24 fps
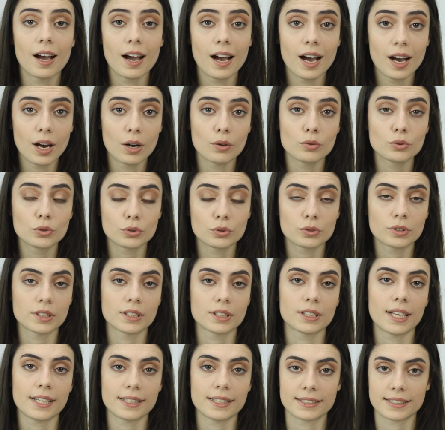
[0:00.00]
How to
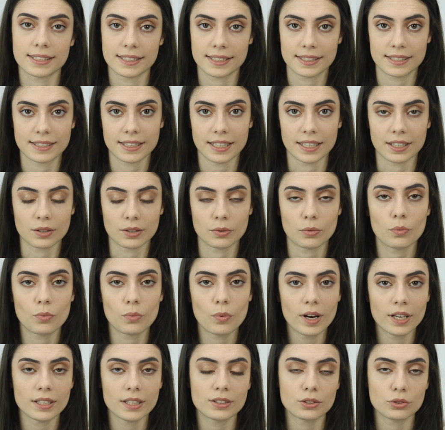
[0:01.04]
realize this thing?
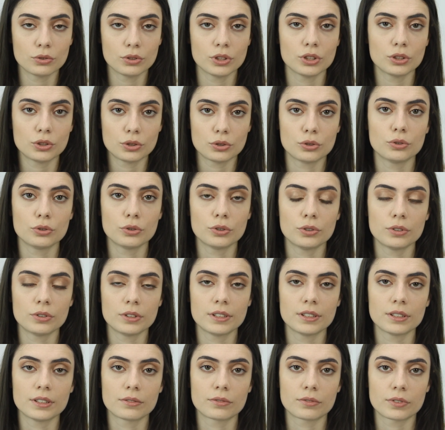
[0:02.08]
What you need to do
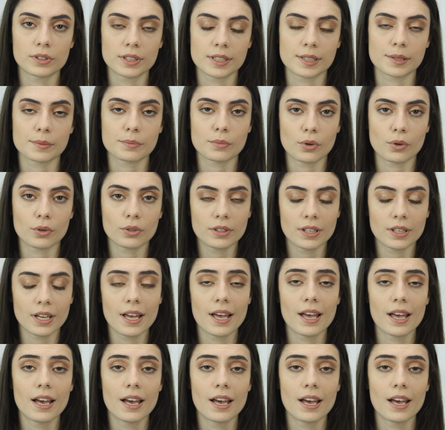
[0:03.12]
in the first month